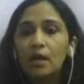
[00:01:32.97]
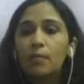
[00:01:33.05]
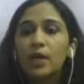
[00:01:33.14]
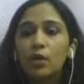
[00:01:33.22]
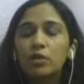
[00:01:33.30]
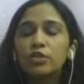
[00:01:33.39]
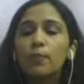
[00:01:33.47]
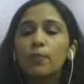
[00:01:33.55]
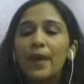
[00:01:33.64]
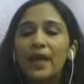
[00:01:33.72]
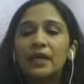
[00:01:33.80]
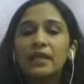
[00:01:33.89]
but also
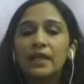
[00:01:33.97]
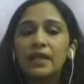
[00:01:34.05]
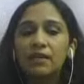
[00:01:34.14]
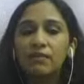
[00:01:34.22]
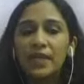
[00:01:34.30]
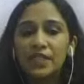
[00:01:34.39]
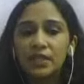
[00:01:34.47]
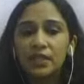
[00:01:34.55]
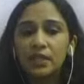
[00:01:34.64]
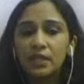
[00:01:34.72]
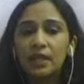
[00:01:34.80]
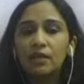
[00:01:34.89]
parallelly
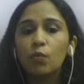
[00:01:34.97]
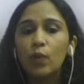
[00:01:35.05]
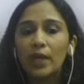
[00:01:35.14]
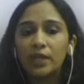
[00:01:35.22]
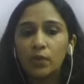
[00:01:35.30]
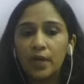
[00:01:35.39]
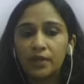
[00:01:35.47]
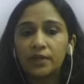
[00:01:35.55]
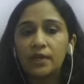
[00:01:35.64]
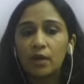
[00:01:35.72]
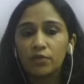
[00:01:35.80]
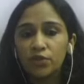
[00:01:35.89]
invested in
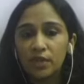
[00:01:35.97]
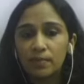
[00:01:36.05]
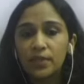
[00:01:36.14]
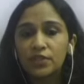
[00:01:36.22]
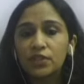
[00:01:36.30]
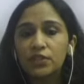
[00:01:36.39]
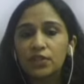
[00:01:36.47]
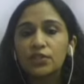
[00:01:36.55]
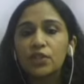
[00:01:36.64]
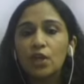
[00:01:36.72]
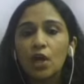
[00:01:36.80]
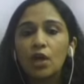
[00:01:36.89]
value-added downstream
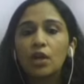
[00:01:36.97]
businesses